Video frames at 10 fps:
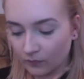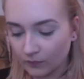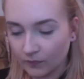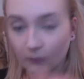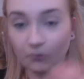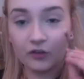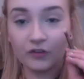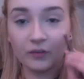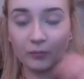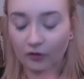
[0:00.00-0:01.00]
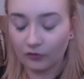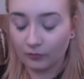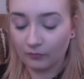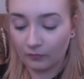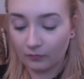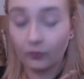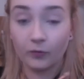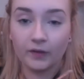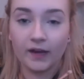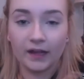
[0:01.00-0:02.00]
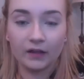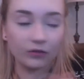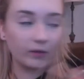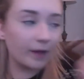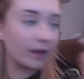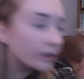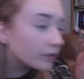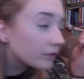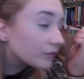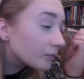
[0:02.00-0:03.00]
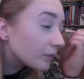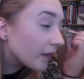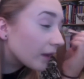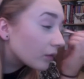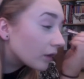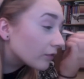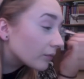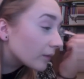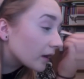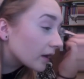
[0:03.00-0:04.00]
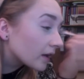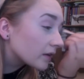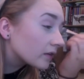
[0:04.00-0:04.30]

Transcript: I'm just using the brush from the Naked 3 palette and just put that all over my eyelid.